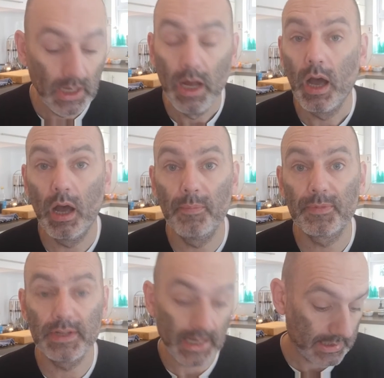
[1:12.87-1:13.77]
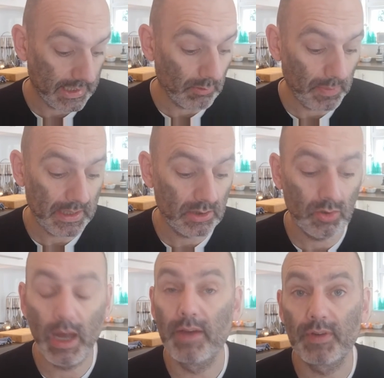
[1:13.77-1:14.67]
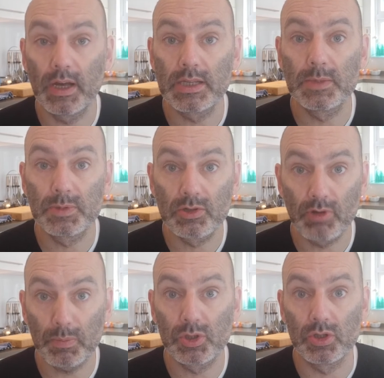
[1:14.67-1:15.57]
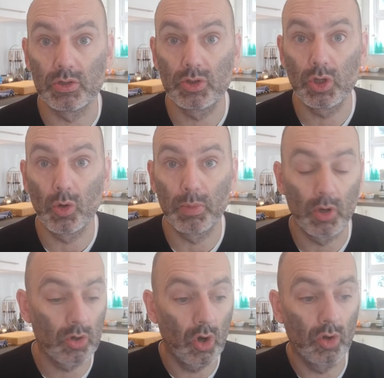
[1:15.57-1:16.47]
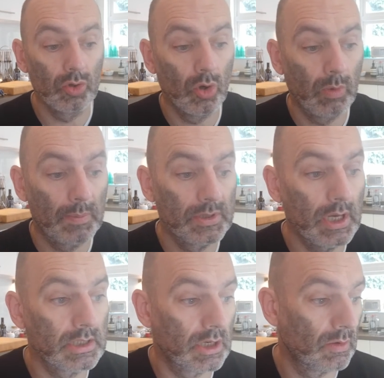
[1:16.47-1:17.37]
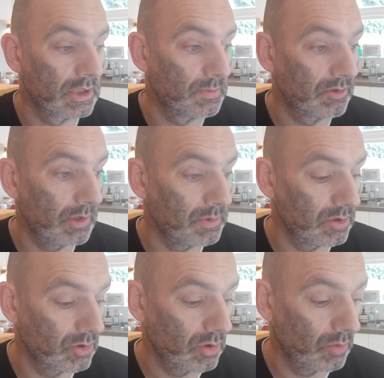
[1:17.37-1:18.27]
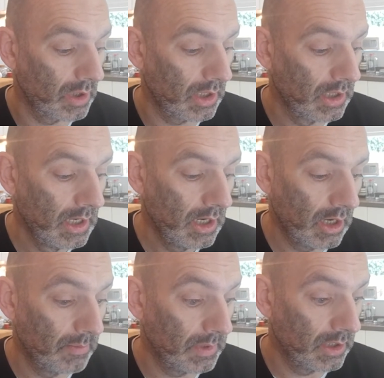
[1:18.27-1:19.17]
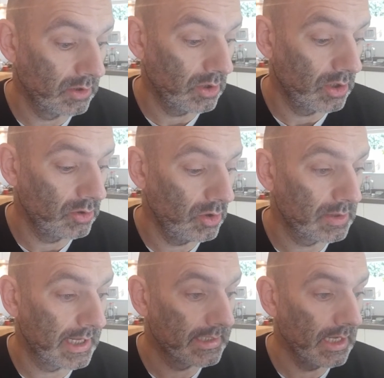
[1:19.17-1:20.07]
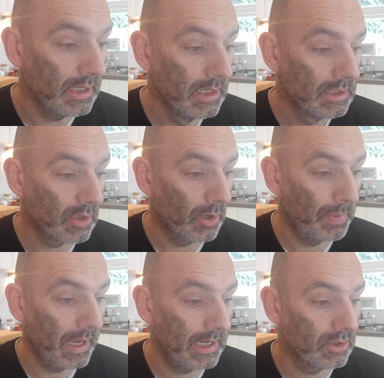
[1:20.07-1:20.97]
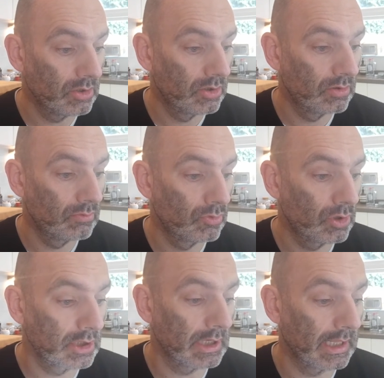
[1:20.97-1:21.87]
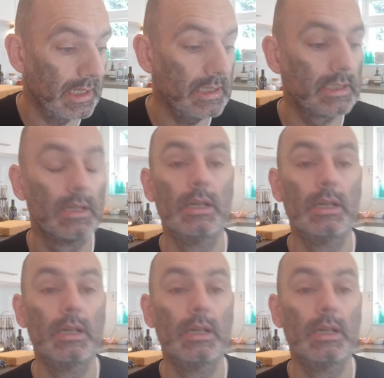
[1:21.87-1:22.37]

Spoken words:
The next thing would be to have a subscription to your blog on your website. So a subscription to a newsletter, so a page just like this,